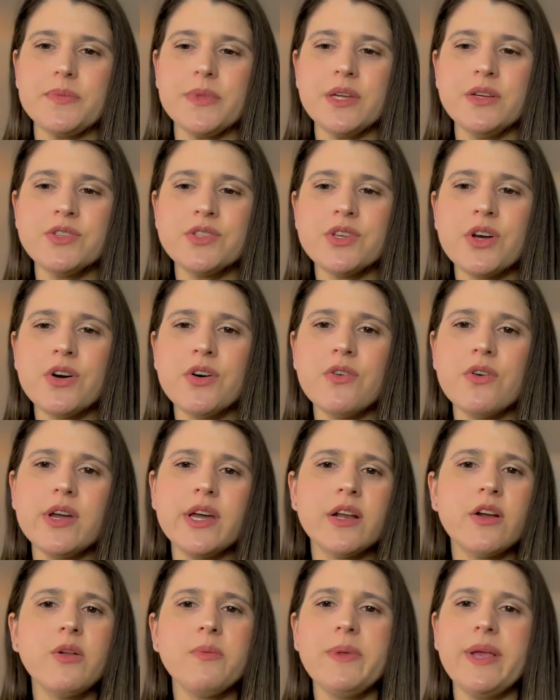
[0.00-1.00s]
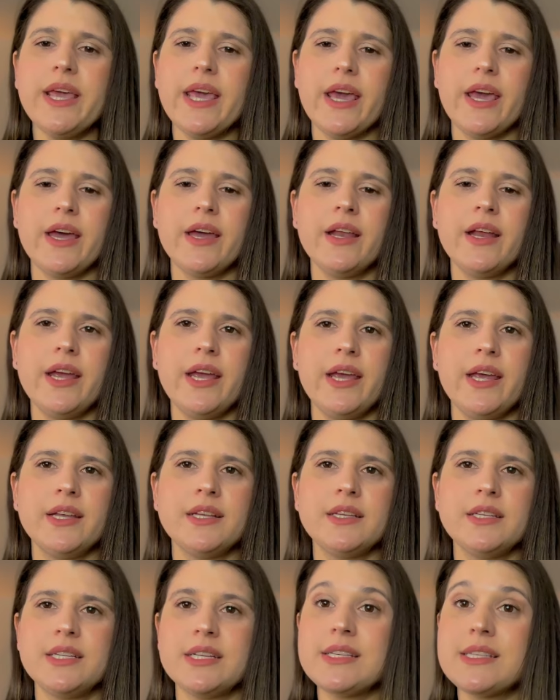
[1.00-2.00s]
So it all began
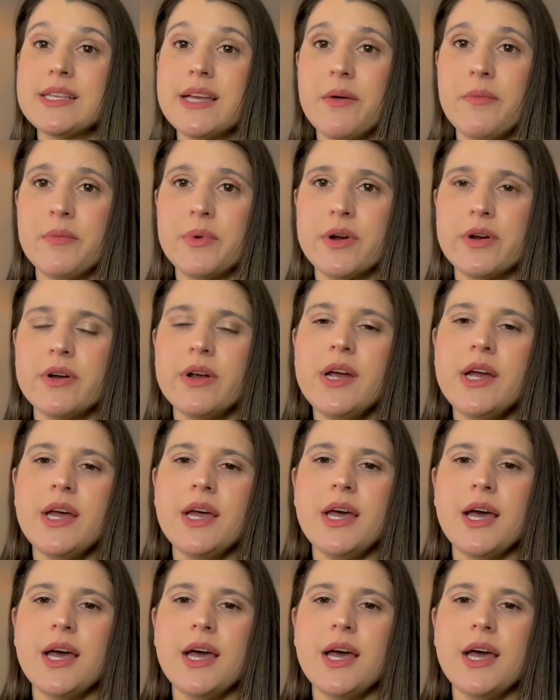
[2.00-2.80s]
in December.